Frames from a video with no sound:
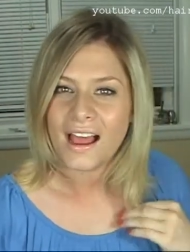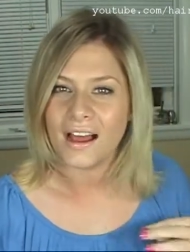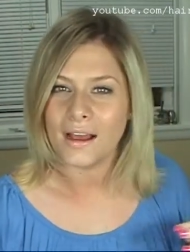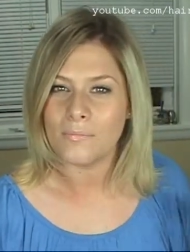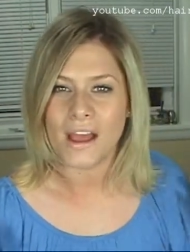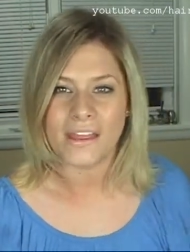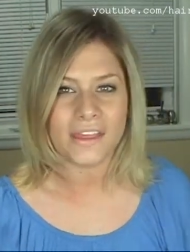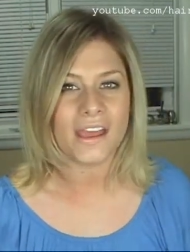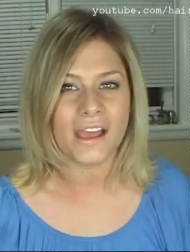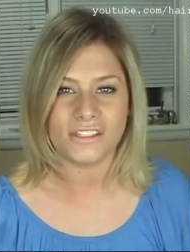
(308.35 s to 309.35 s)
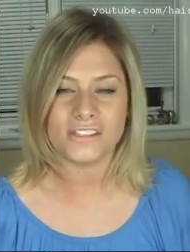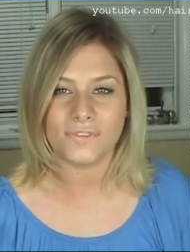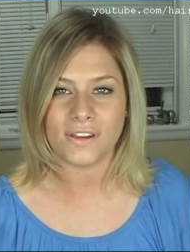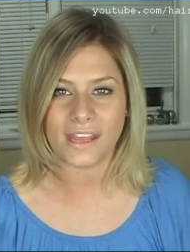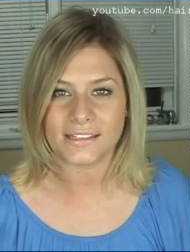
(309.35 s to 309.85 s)
I think I just
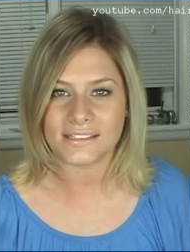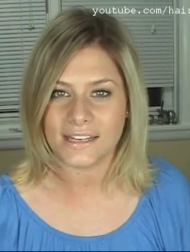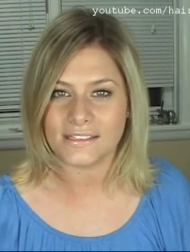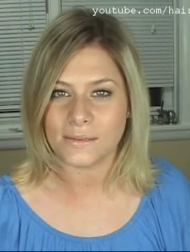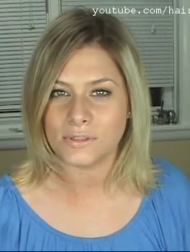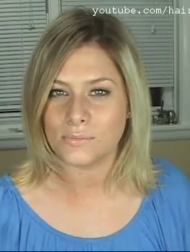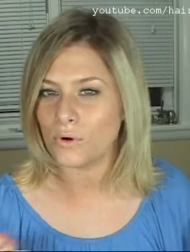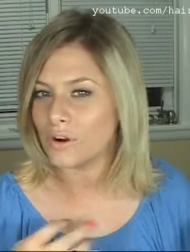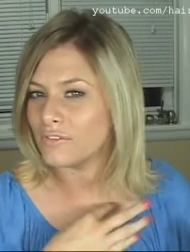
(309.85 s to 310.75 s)
feel like it stands up to more.